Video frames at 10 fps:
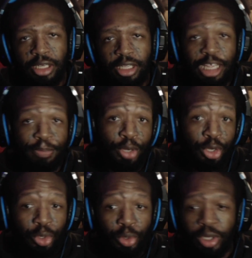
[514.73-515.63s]

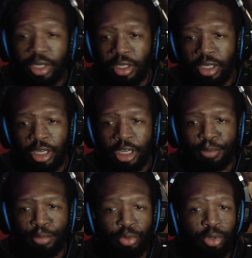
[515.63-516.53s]
Kipo, uh,
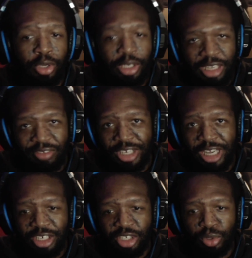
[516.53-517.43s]
Moon Girl and Devil
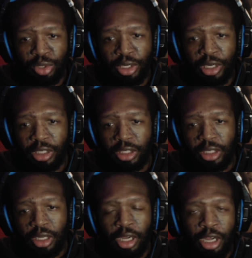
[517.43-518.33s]
Dinosaur.
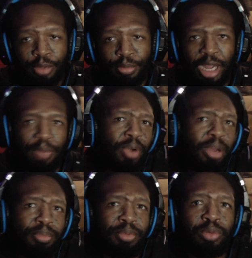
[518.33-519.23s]
Um, I
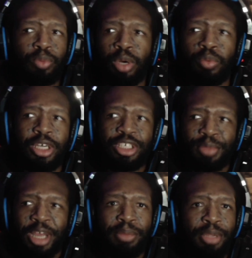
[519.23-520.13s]
probably want to watch some
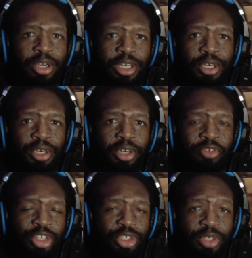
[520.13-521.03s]
anime on here
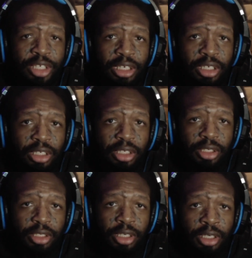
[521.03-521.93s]
eventually.
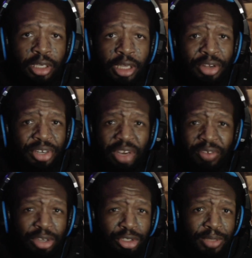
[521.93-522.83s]
Uh, I'll get
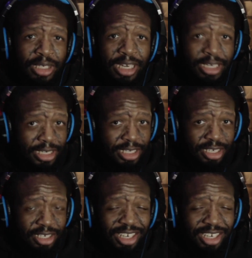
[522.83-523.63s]
around to it, I guess.